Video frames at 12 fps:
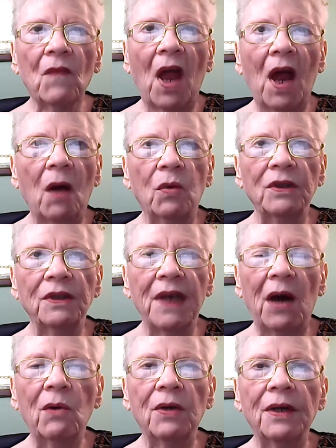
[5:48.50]
I wouldn't
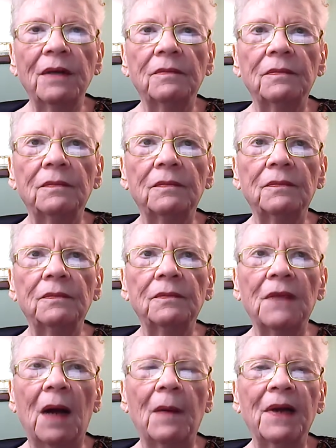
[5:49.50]
doubt it.
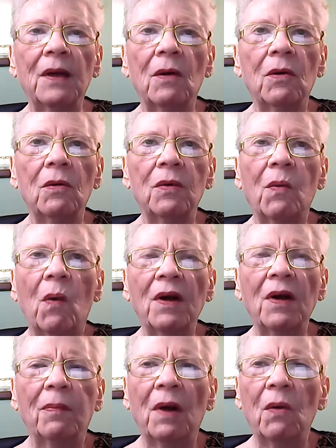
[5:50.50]
I mean, who would want
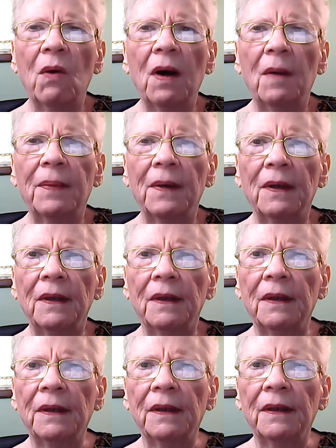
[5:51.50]
to blow up
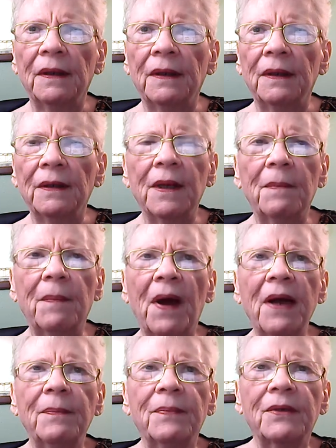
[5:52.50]
them
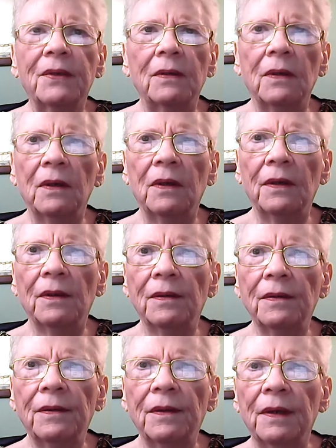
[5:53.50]
pipes? you
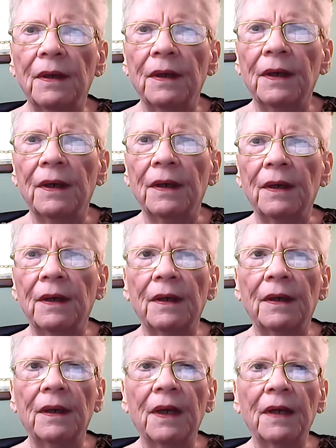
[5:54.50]
know.
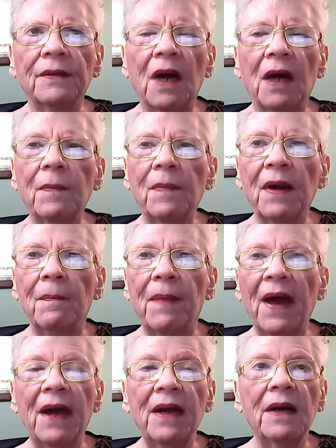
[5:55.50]
It's got to be a
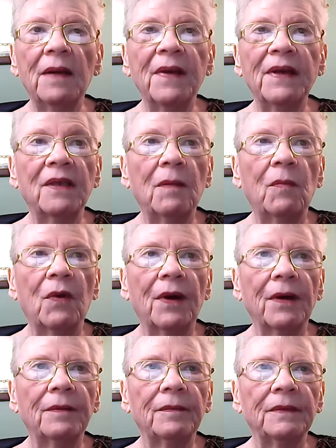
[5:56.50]
bad enemy somewhere.